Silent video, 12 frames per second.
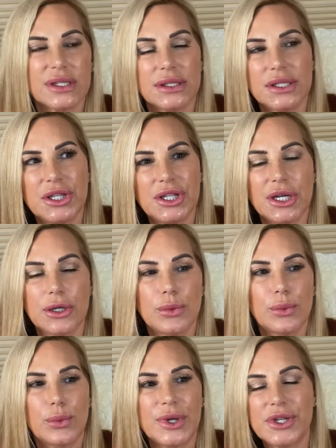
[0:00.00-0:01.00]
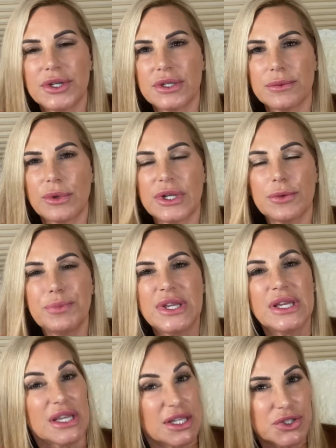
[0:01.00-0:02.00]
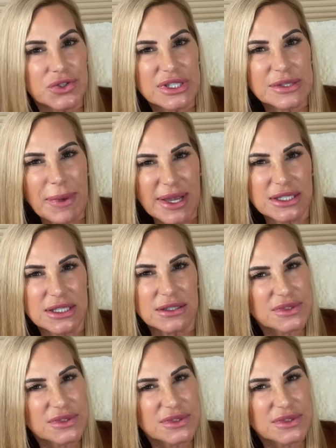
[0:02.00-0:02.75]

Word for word: you know, when you're when you're being introspective.